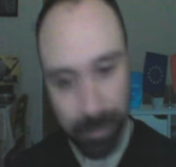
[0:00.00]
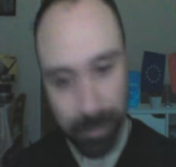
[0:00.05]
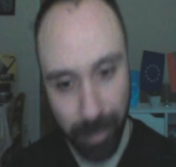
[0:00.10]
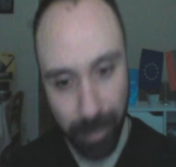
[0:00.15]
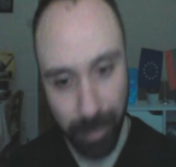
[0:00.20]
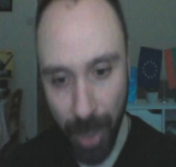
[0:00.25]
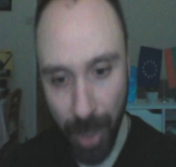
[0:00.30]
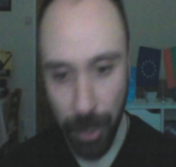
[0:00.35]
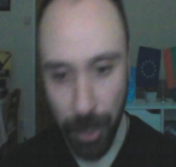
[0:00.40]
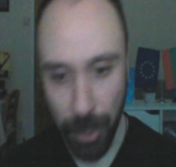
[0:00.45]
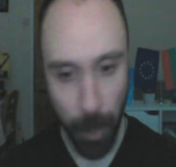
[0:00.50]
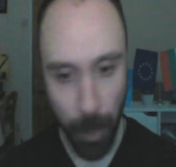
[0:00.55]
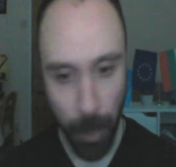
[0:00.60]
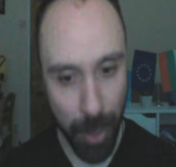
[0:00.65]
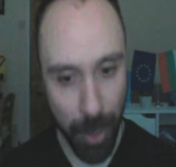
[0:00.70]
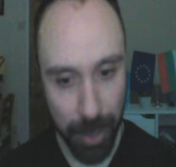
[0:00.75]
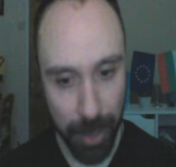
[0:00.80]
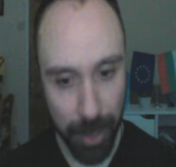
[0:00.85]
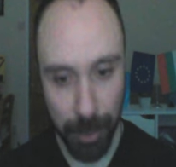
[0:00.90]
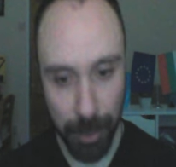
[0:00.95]
You're
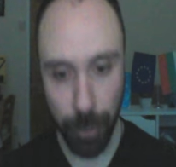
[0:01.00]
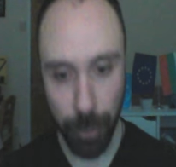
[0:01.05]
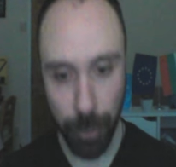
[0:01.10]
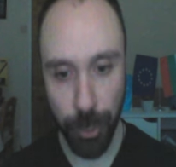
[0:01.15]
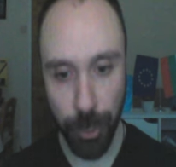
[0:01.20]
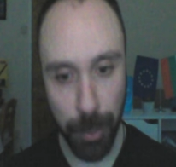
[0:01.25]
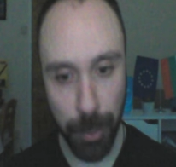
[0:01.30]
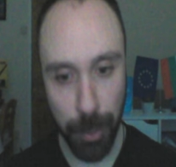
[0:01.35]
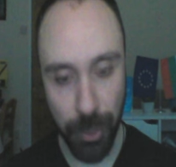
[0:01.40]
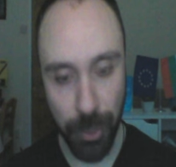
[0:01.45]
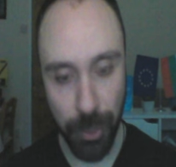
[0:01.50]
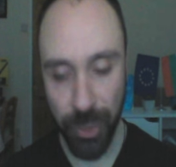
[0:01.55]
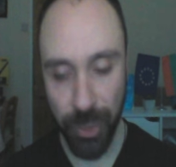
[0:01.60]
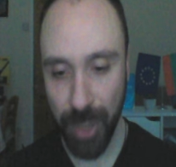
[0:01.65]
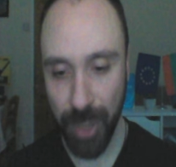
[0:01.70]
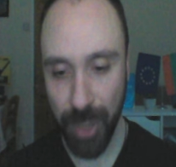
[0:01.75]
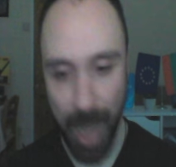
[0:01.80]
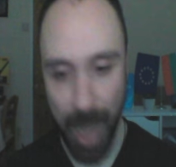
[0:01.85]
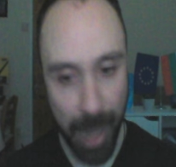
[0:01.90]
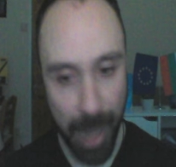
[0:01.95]
welcome to choose
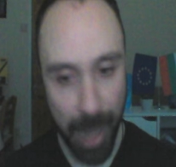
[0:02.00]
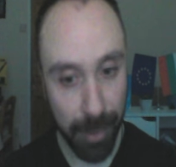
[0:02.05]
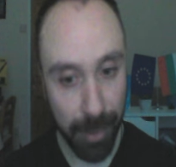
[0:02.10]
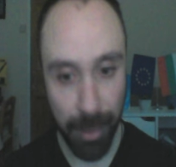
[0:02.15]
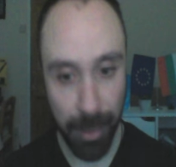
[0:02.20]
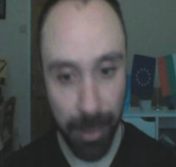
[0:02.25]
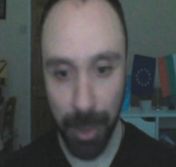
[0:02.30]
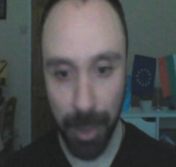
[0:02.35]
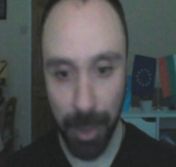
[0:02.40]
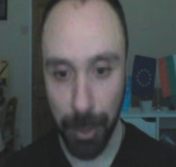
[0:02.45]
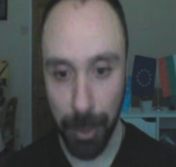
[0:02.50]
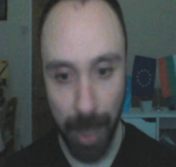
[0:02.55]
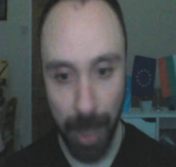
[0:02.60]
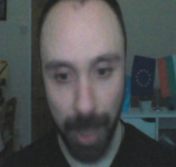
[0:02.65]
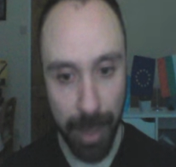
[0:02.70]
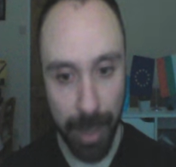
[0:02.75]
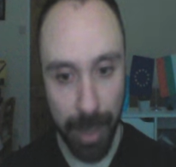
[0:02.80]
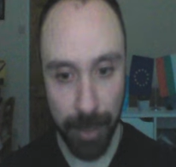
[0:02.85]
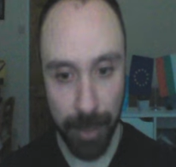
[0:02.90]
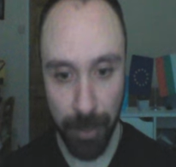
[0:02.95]
anything you
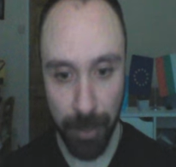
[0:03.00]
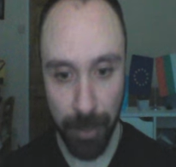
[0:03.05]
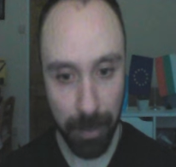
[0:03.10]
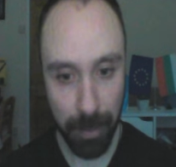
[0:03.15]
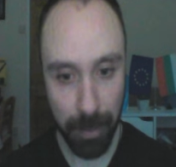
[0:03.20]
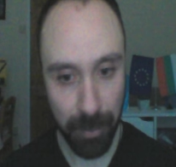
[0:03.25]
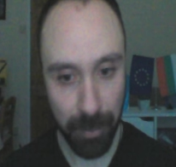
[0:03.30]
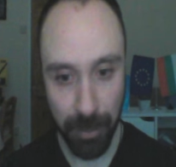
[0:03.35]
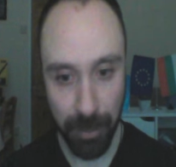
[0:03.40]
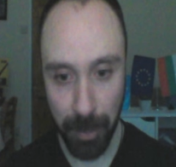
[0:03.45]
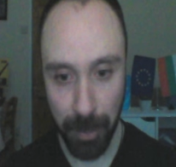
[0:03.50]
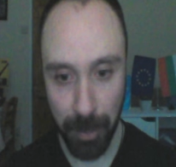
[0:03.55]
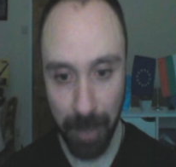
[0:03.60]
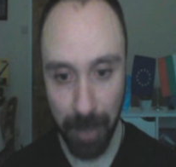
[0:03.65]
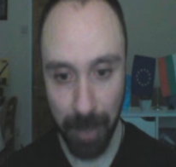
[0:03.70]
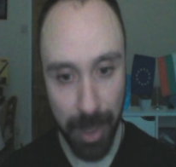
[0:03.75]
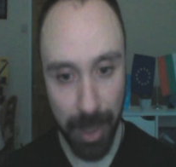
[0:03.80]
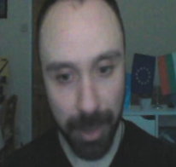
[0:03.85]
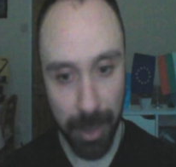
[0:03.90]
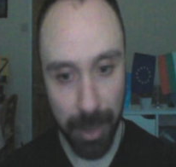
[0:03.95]
like from
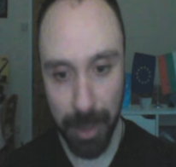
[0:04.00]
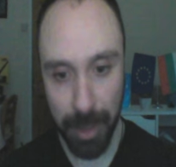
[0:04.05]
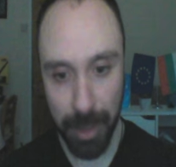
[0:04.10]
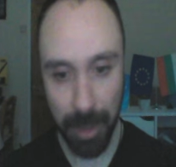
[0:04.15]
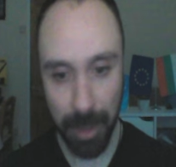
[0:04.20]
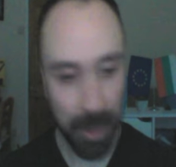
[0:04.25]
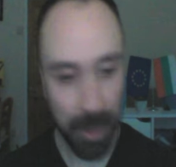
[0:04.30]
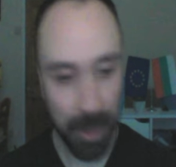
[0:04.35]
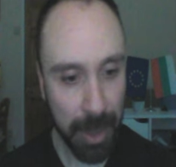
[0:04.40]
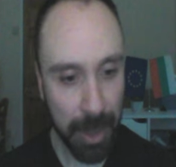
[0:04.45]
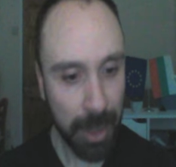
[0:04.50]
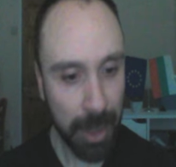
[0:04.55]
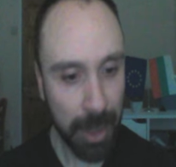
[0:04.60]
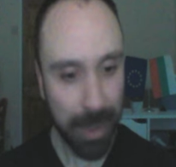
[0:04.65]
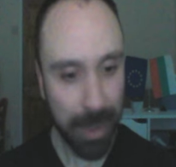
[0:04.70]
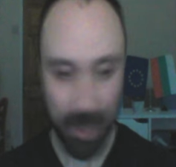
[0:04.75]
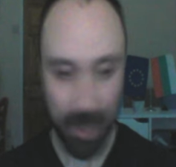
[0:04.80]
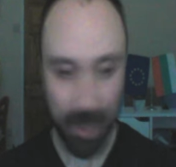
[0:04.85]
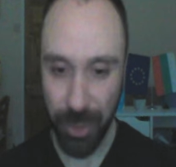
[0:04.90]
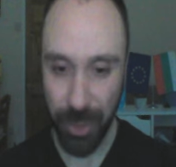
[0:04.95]
here.
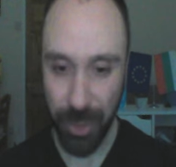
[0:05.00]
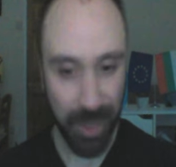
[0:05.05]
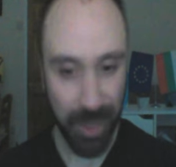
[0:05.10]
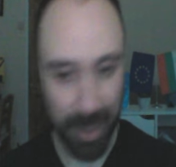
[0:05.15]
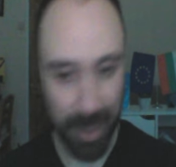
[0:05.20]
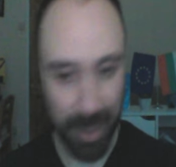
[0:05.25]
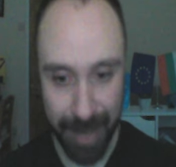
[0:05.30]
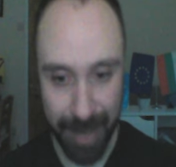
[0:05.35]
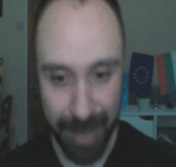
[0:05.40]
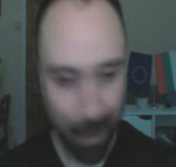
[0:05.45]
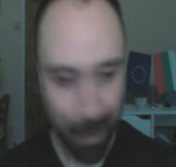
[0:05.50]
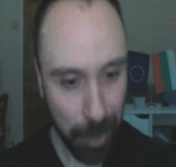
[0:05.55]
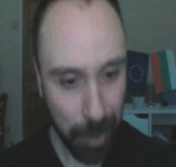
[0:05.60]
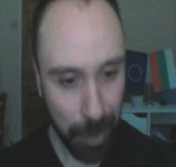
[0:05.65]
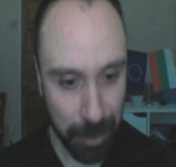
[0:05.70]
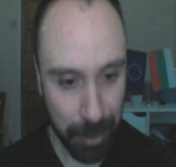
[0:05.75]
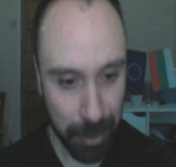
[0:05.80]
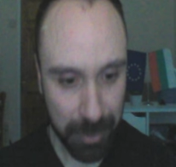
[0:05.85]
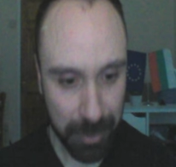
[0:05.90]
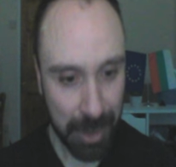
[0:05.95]
That's just an example.